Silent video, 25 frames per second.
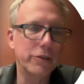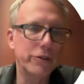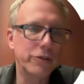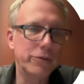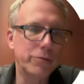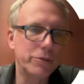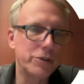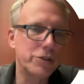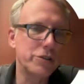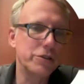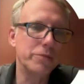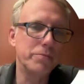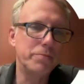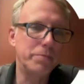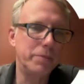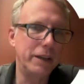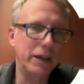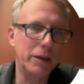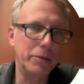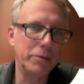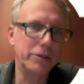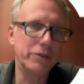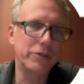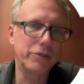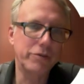we should be
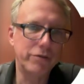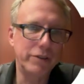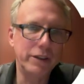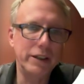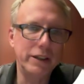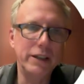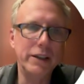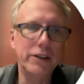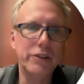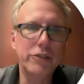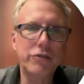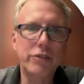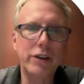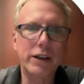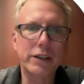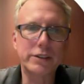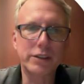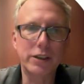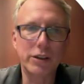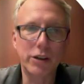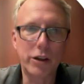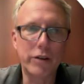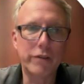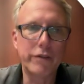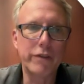able to really extract a
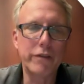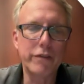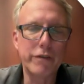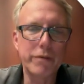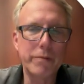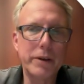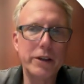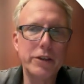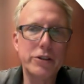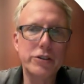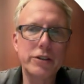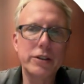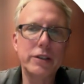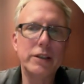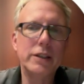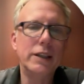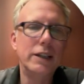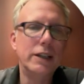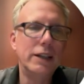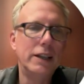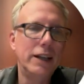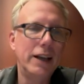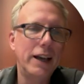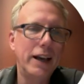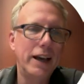lot of information.
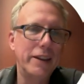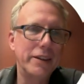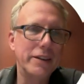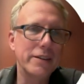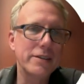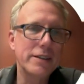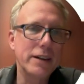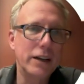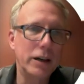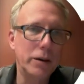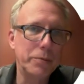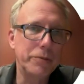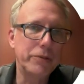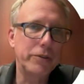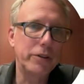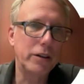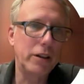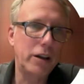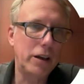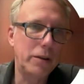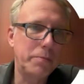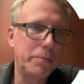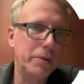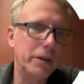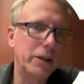And this helps a
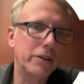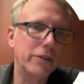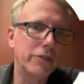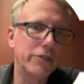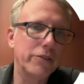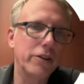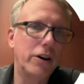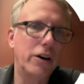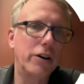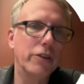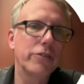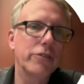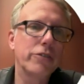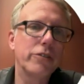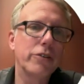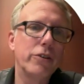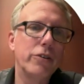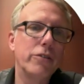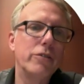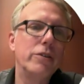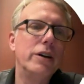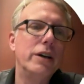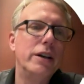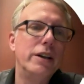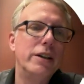lot because
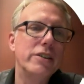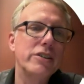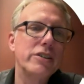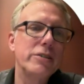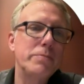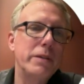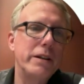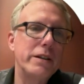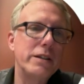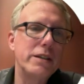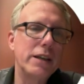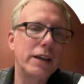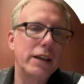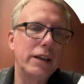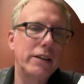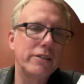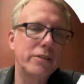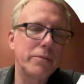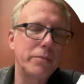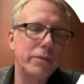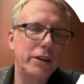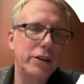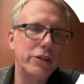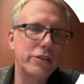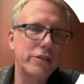also splitting
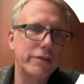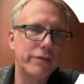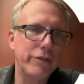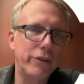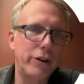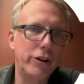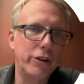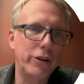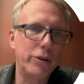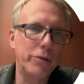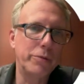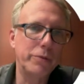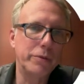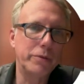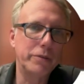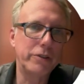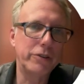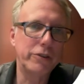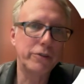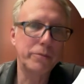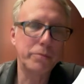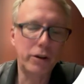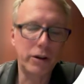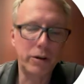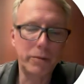simulation volumes into
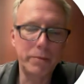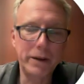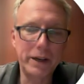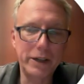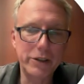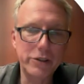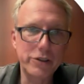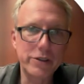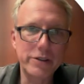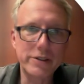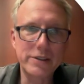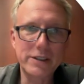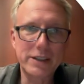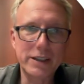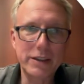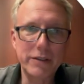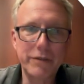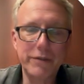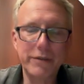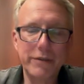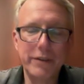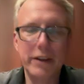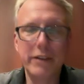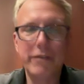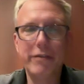smaller patches
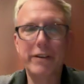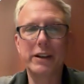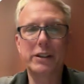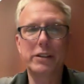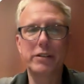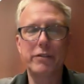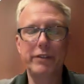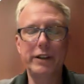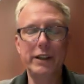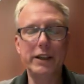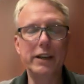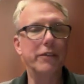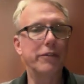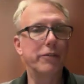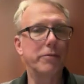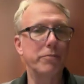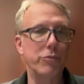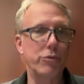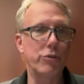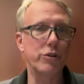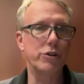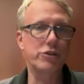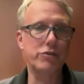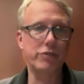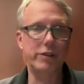effectively gives
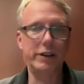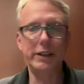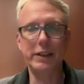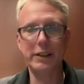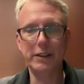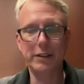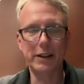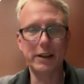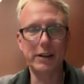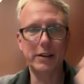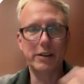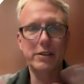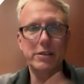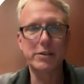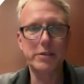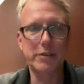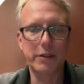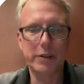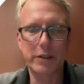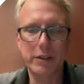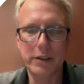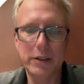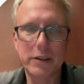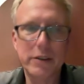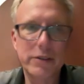more training data to
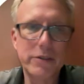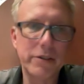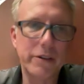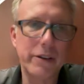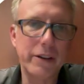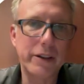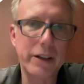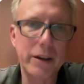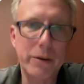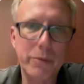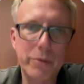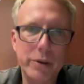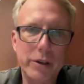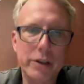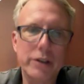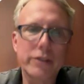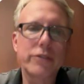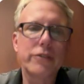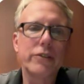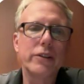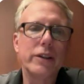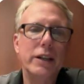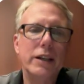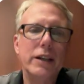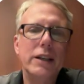the
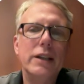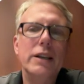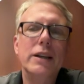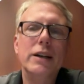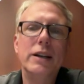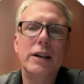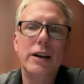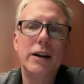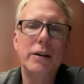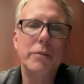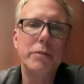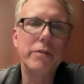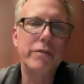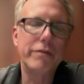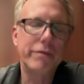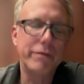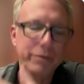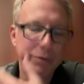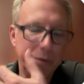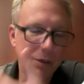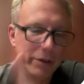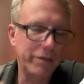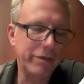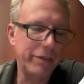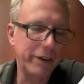networks.
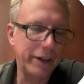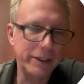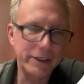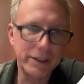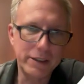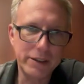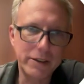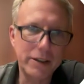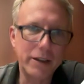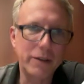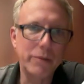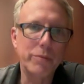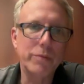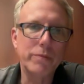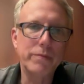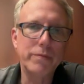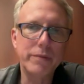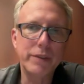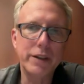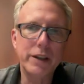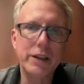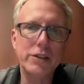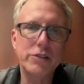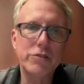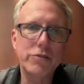We find that
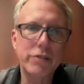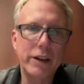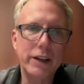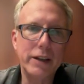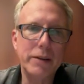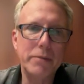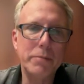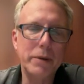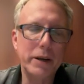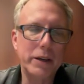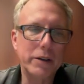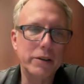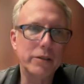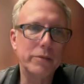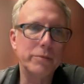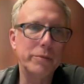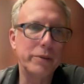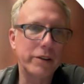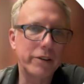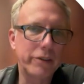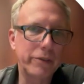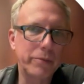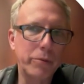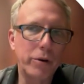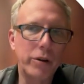they train better
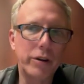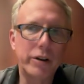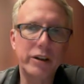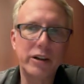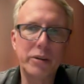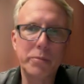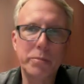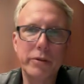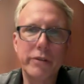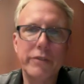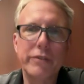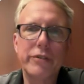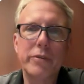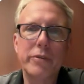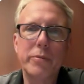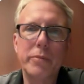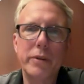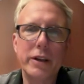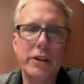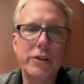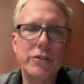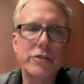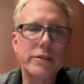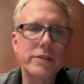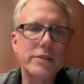with smaller number of
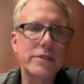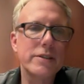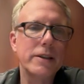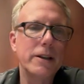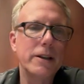simulations.